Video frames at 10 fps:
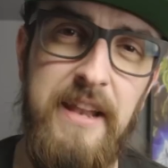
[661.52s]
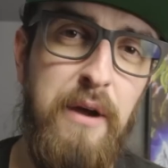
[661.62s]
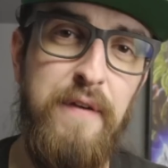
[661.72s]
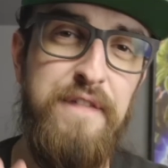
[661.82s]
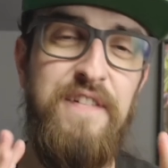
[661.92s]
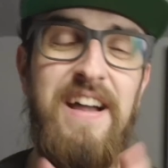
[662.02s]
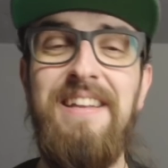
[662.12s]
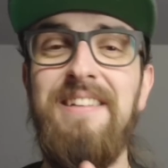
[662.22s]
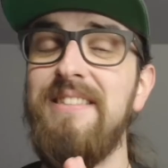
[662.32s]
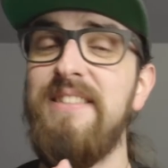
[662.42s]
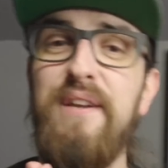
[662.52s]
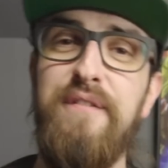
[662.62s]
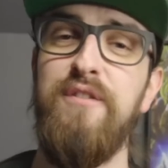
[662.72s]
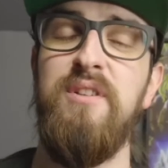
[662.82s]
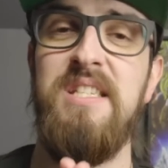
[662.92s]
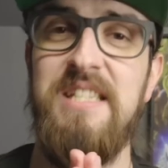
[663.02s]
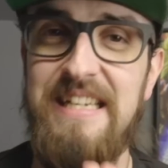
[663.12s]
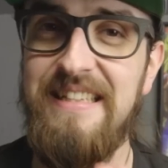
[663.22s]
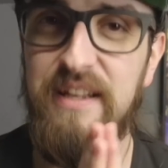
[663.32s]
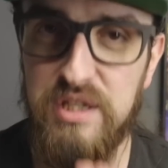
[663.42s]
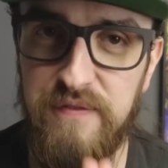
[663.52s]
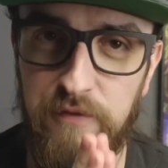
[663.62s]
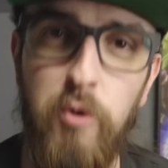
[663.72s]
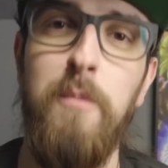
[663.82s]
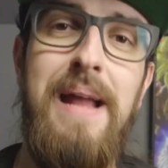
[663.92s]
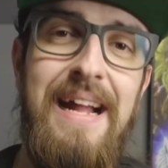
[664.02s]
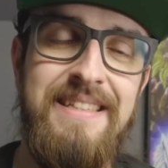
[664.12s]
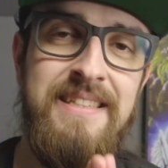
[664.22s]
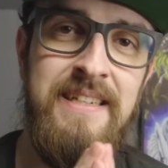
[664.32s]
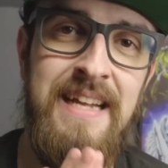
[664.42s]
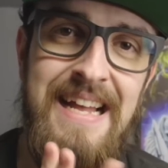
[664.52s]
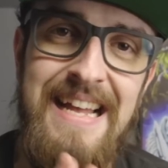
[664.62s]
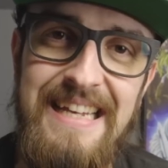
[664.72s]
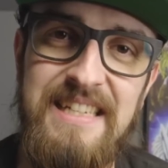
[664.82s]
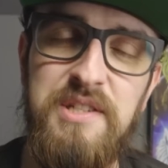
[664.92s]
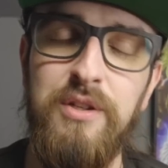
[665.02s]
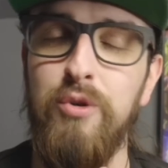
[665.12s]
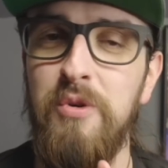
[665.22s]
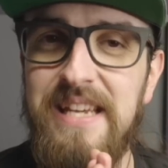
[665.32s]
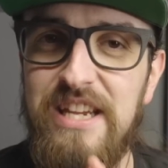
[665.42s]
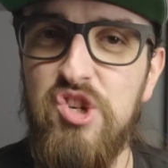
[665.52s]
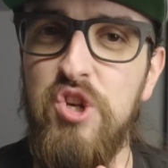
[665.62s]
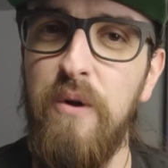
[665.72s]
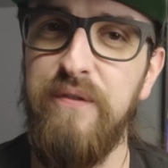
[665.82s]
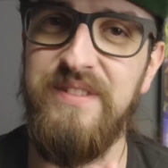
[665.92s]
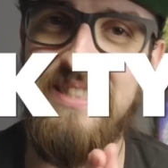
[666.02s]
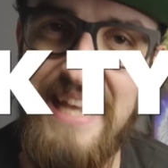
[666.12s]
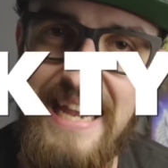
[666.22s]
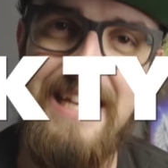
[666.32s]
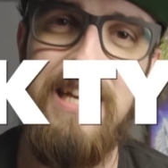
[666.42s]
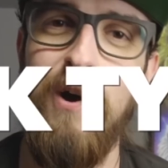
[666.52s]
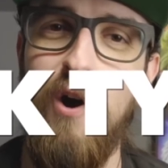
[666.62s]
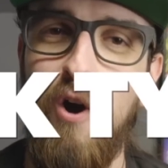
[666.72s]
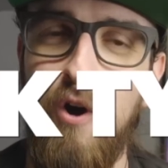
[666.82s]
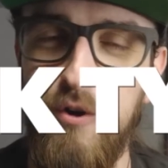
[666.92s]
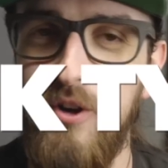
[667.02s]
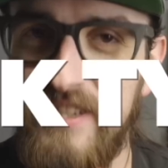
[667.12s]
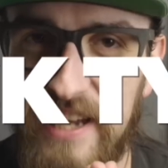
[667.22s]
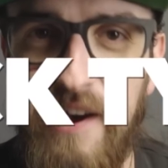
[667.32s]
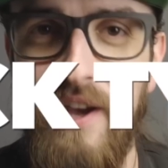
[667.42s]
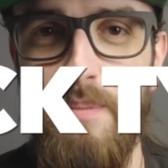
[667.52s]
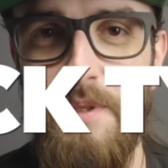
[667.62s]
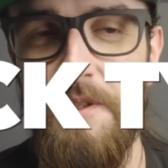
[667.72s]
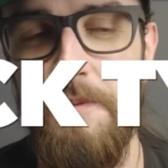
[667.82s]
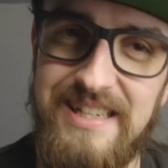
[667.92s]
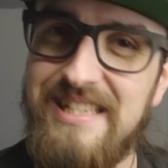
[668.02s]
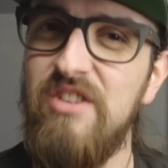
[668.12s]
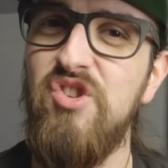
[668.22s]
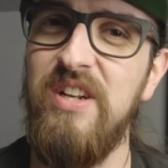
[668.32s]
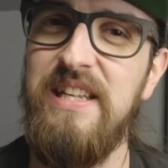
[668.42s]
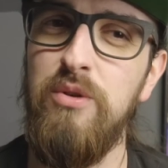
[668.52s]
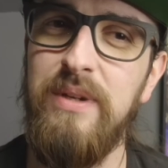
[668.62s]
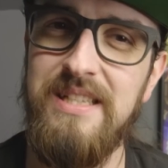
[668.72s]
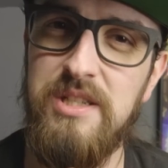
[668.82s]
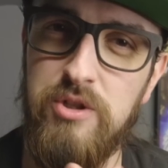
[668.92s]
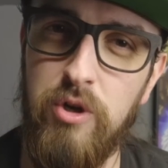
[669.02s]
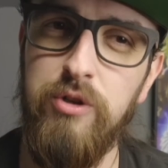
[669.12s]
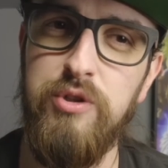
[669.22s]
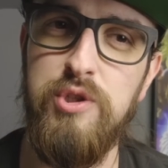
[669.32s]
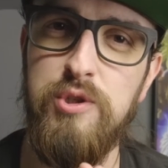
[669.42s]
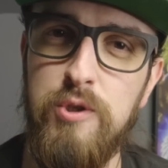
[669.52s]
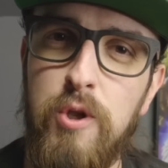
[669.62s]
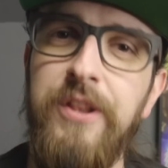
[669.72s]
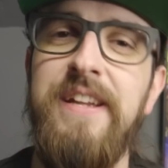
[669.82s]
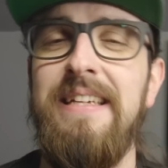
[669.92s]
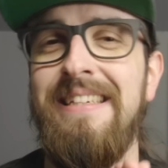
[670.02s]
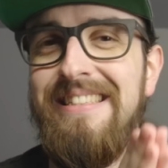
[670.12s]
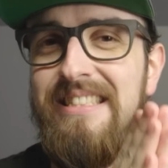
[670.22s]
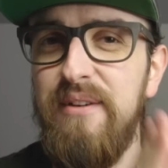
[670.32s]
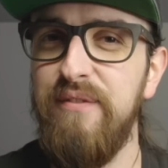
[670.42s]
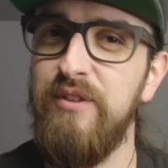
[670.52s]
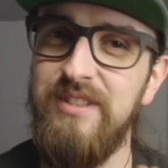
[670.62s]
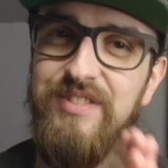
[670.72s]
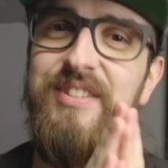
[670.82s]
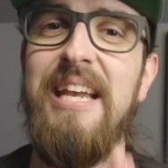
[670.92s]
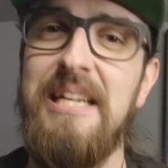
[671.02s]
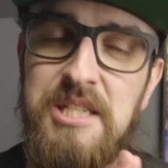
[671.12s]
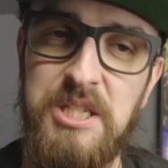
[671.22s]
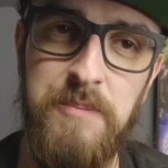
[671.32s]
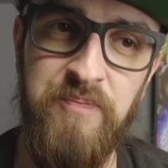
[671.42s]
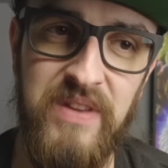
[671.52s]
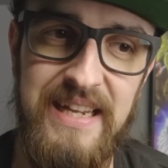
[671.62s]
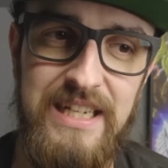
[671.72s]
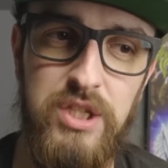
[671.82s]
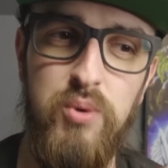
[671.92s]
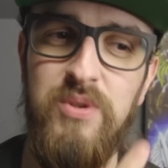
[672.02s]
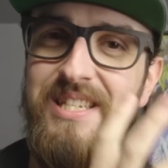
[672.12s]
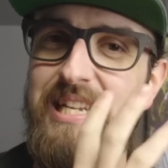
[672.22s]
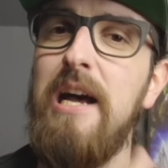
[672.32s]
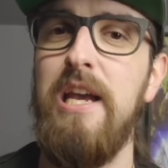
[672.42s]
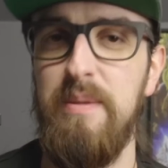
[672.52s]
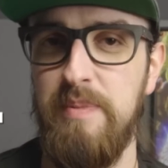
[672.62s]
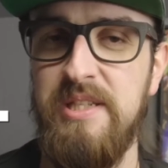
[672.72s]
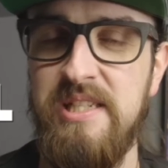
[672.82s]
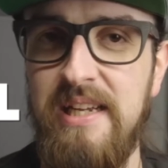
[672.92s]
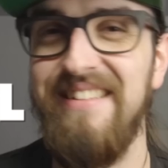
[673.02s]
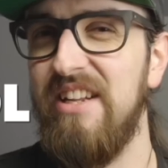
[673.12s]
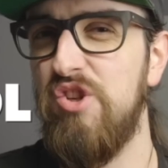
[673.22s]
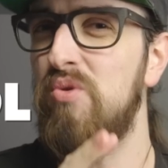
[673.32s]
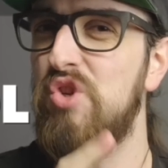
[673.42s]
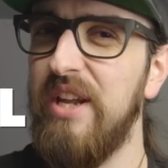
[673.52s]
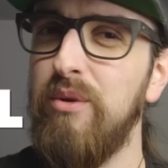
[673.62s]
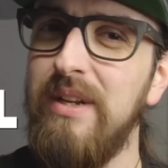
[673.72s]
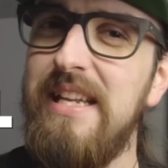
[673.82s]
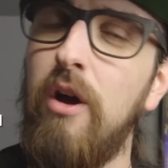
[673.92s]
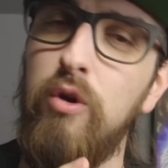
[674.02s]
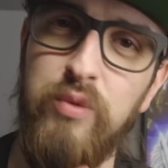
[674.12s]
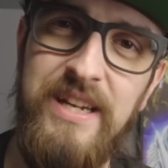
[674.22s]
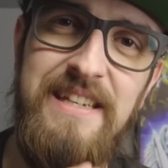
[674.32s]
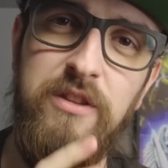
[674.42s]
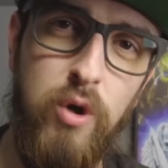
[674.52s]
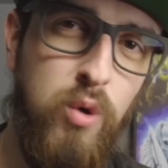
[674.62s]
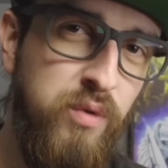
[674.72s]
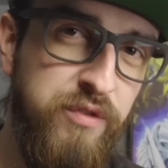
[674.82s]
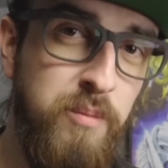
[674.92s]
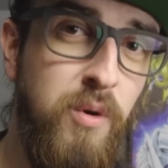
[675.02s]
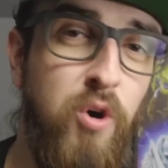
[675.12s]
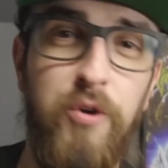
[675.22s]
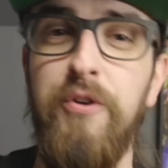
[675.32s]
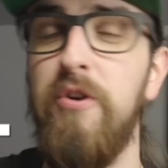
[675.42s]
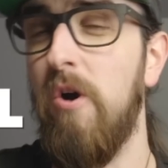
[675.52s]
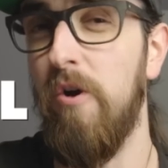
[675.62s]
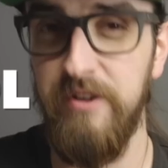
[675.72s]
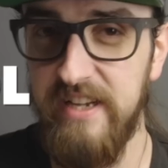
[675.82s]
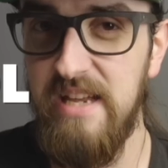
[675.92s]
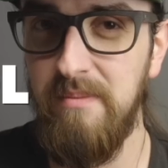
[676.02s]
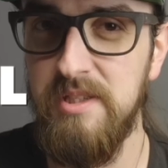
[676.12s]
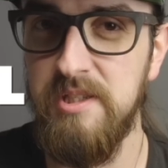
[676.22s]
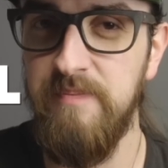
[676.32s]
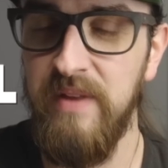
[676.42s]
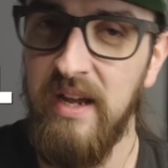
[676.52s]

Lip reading: Now, the final difference in this format is the creation of deck archetypes. Essentially, you can start slotting different decks into types that you generally already know from other card games,